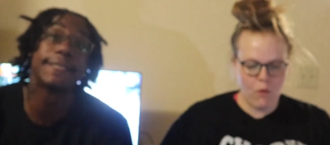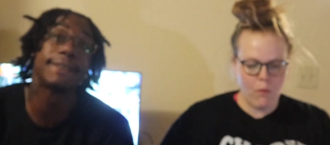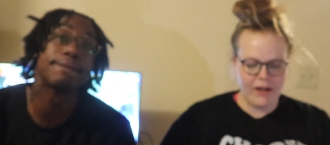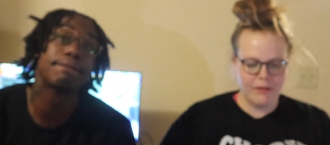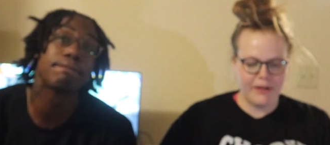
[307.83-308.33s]
Speaker 1: Why
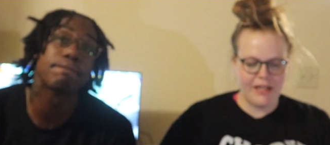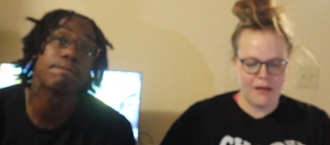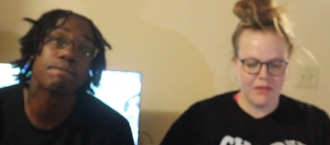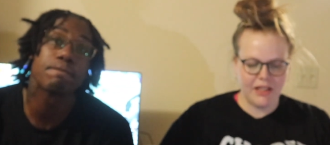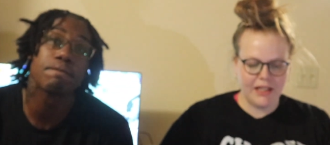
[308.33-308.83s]
did we name
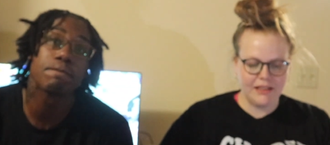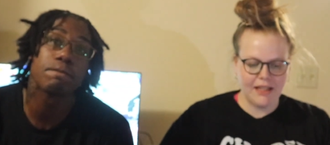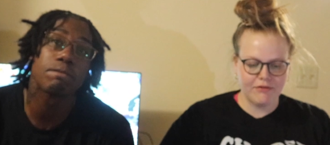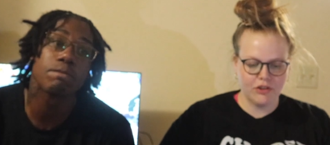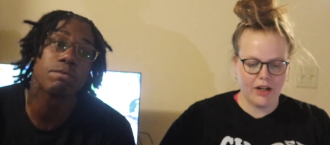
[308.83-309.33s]
the kids
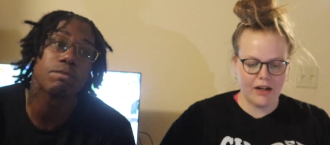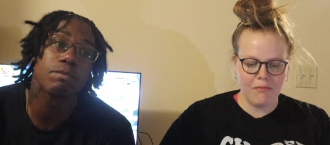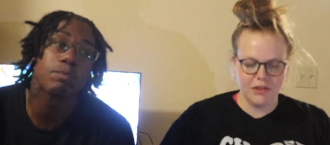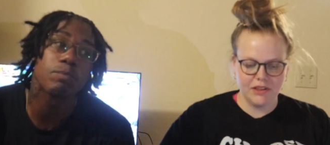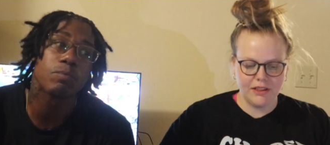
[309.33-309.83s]
after Dragon Ball
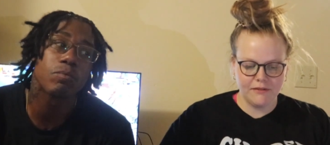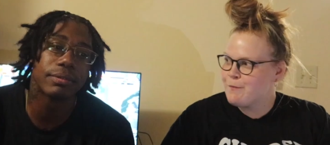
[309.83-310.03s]
Z?